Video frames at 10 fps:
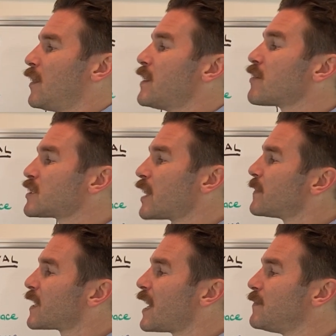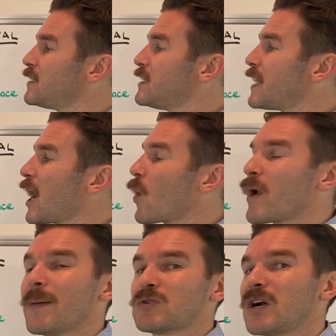Now, sometimes these
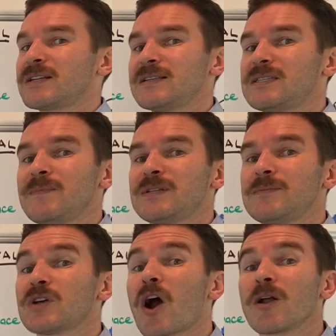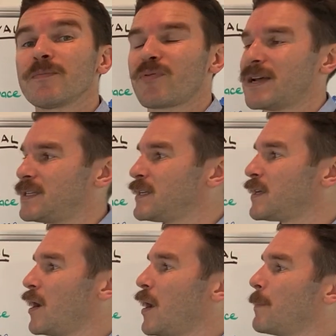airway obstructing symptoms aren't present,
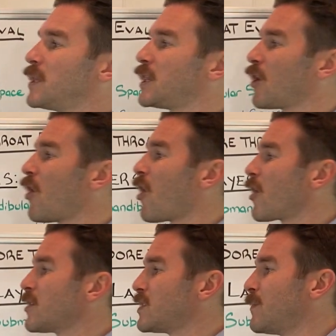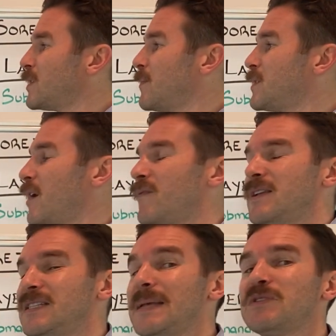but there are symptoms of
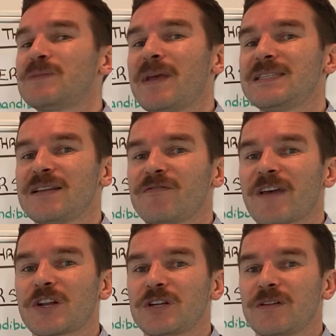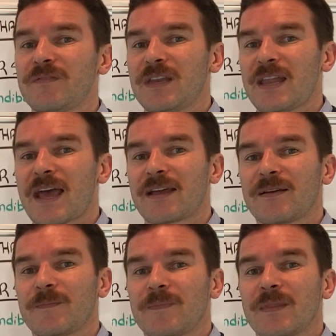a deep space infection of the neck.
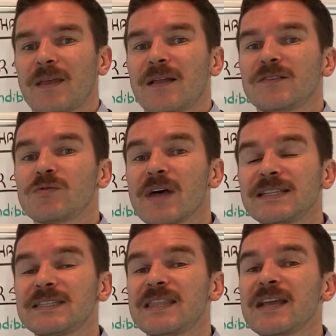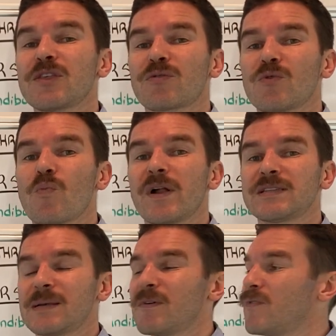So let's think through what
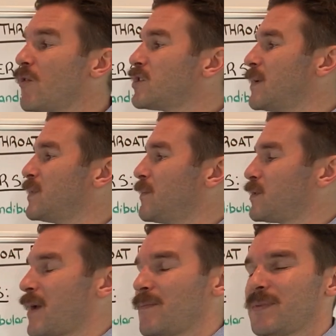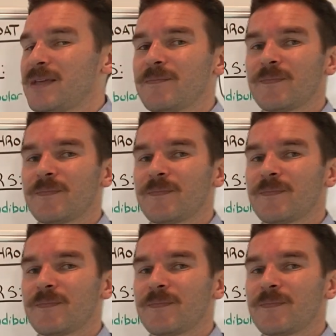some of those symptoms might be.